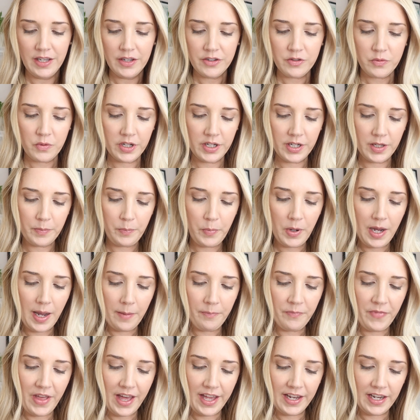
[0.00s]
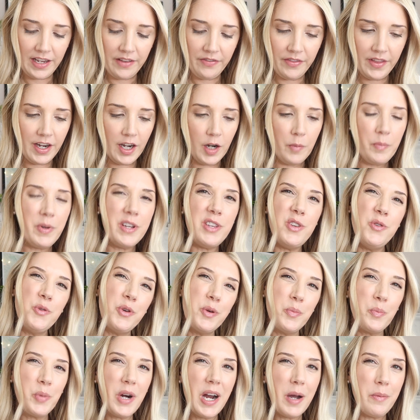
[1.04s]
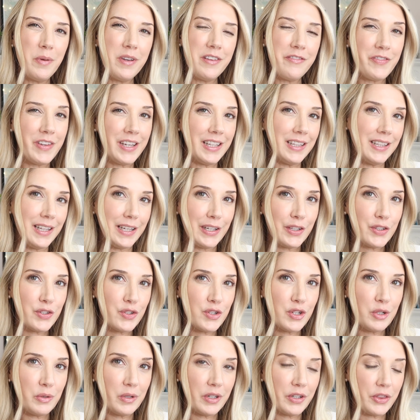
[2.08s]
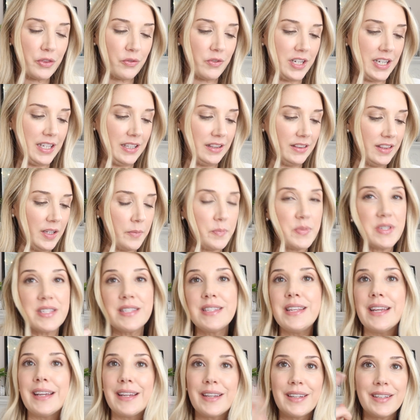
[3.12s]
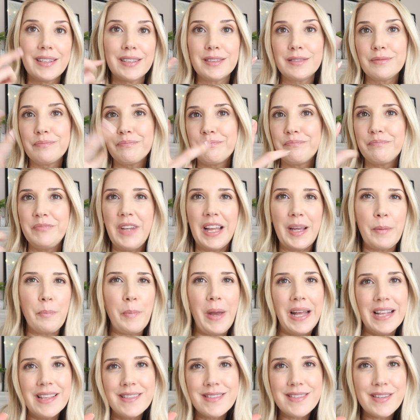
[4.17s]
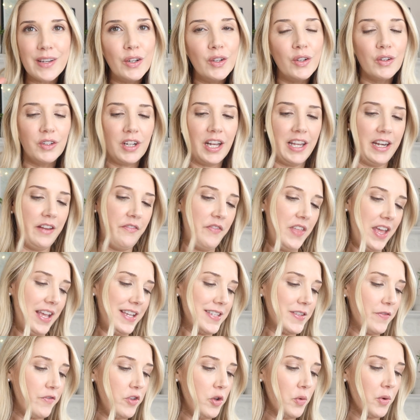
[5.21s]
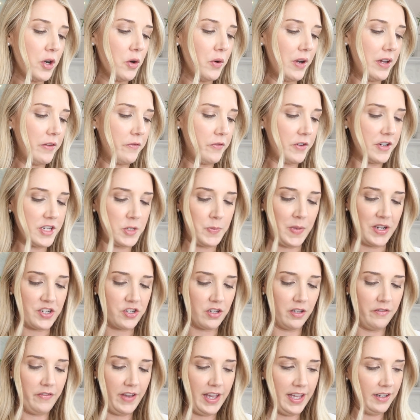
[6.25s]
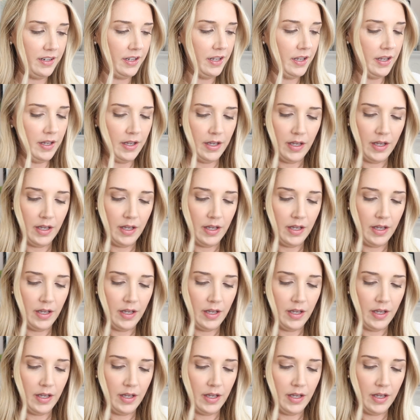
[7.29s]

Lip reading: So we're gonna pop that in there, but you could probably fit like 2 or 3 lipstick, like pencil kind of things if you were going for a special event.